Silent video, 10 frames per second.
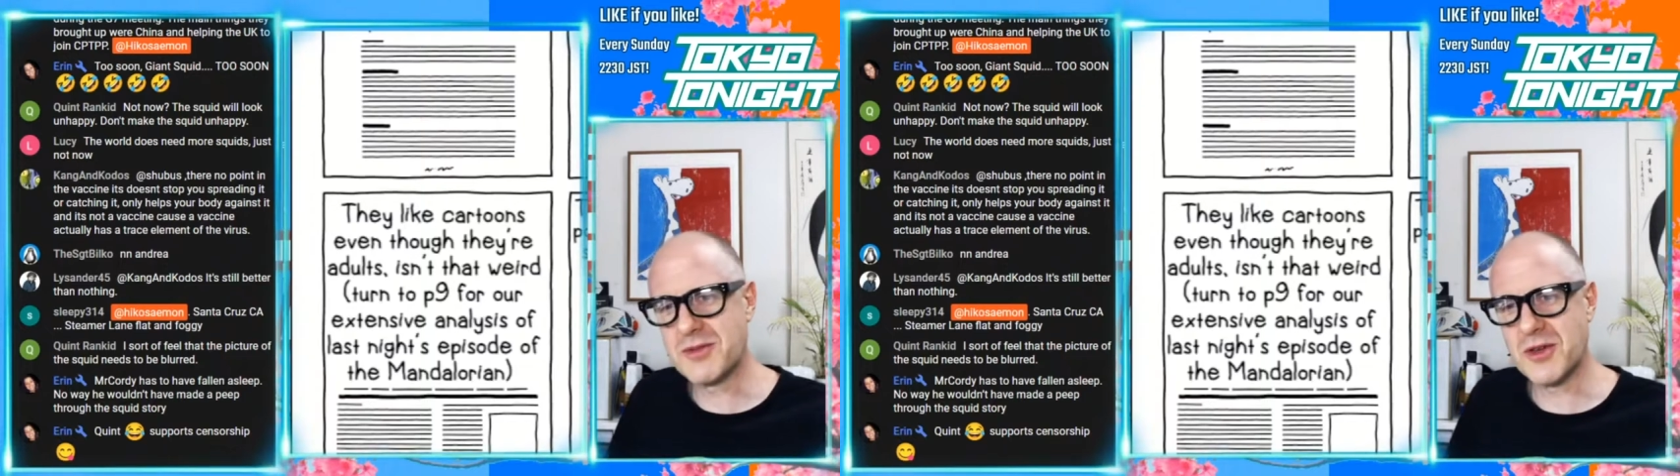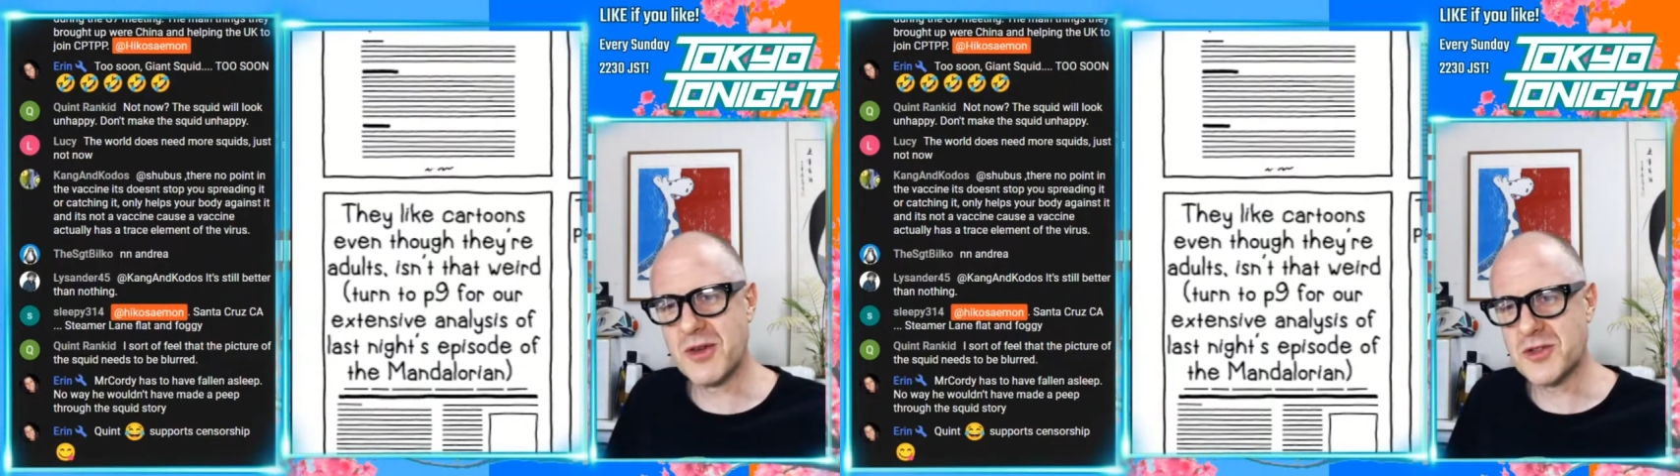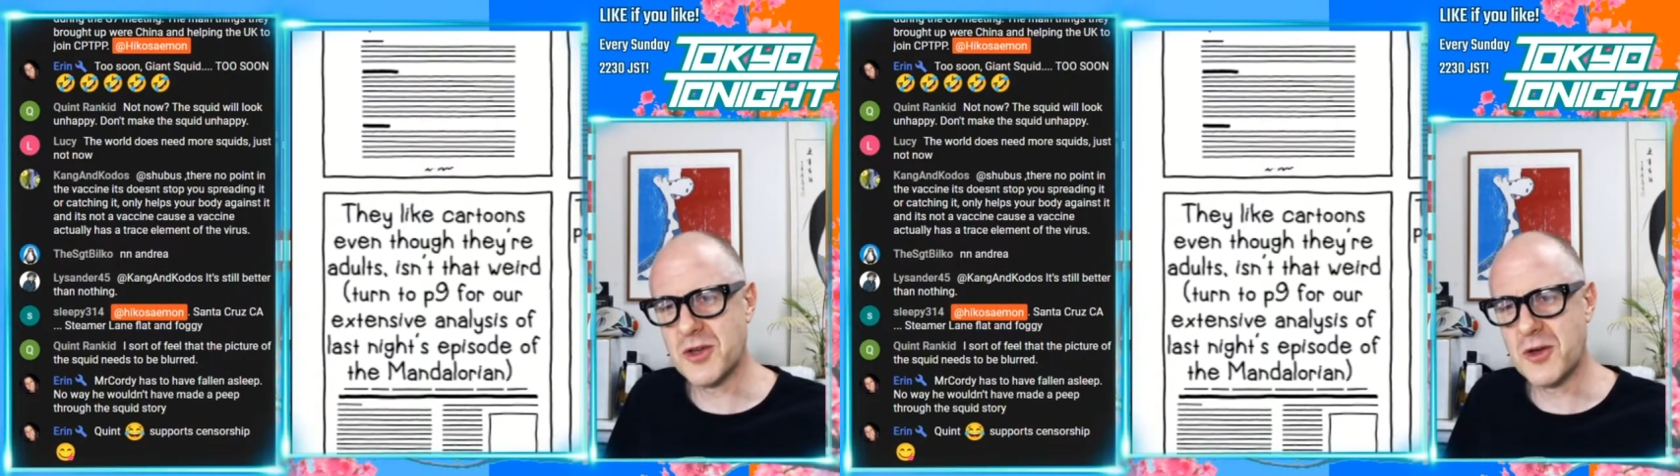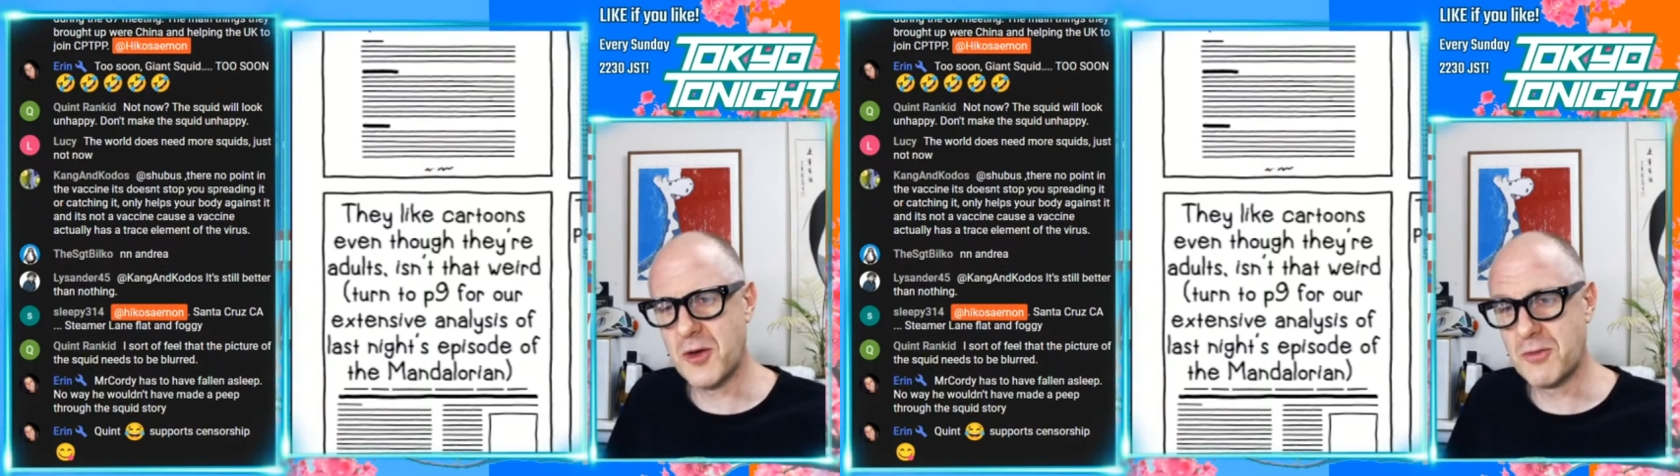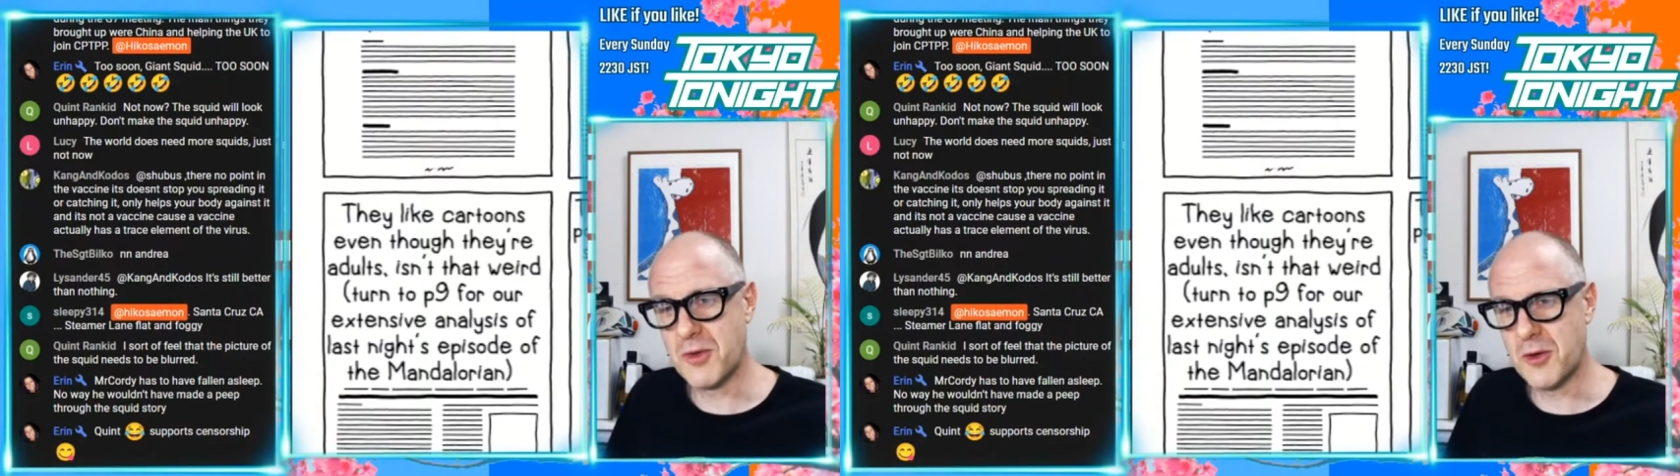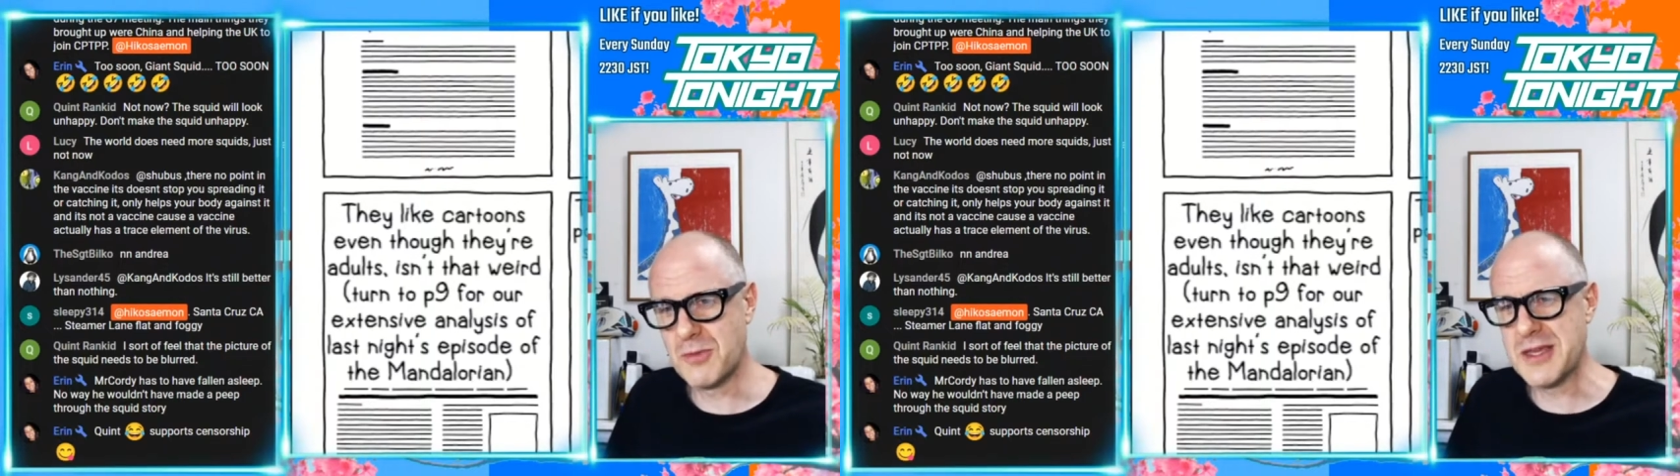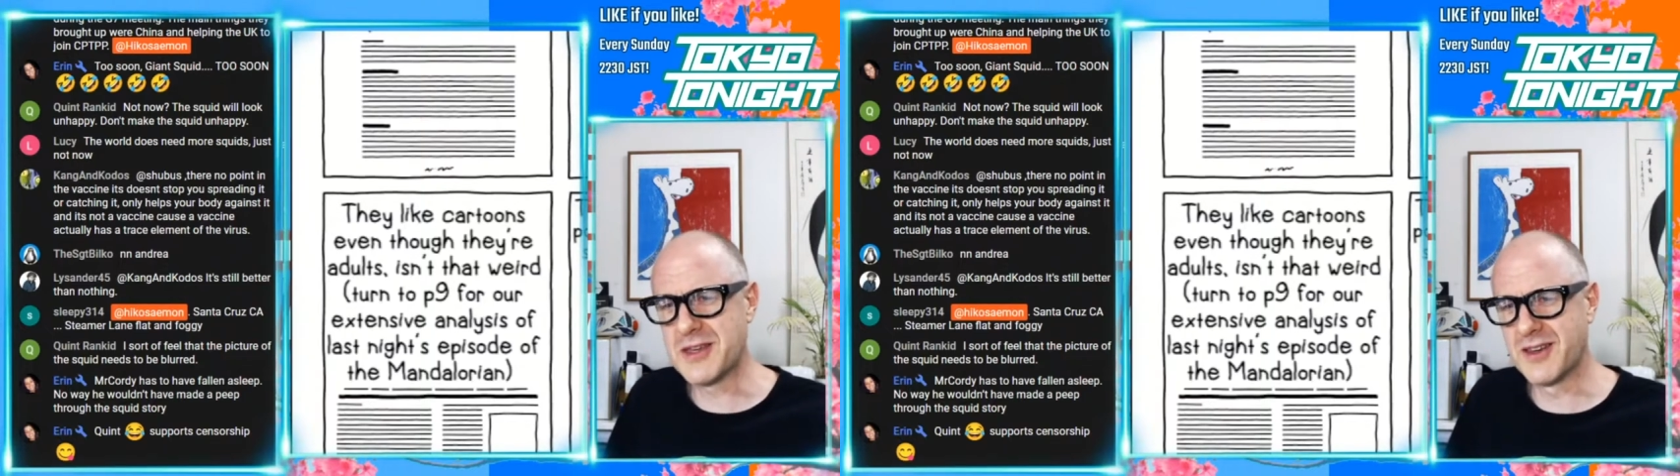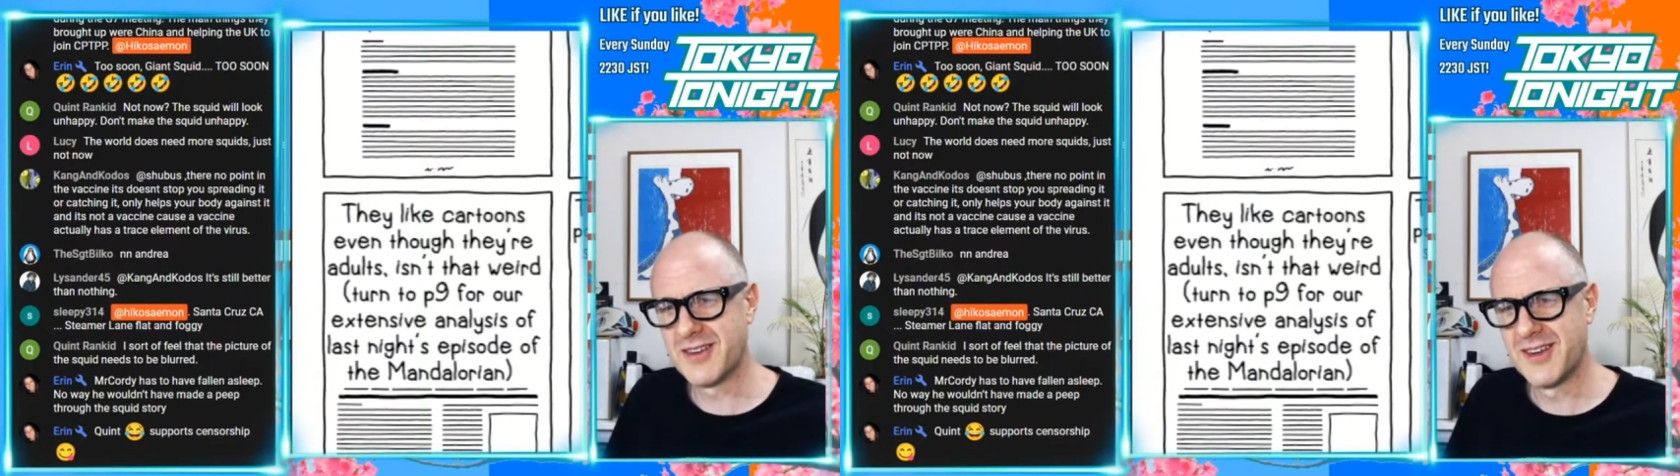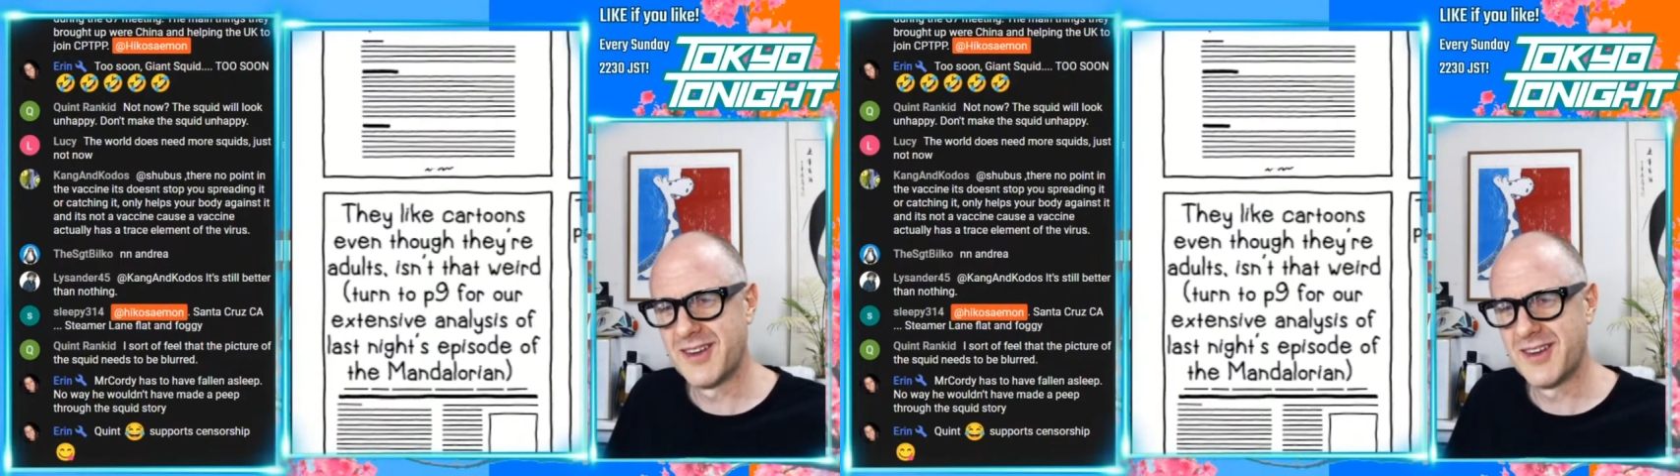So Omega,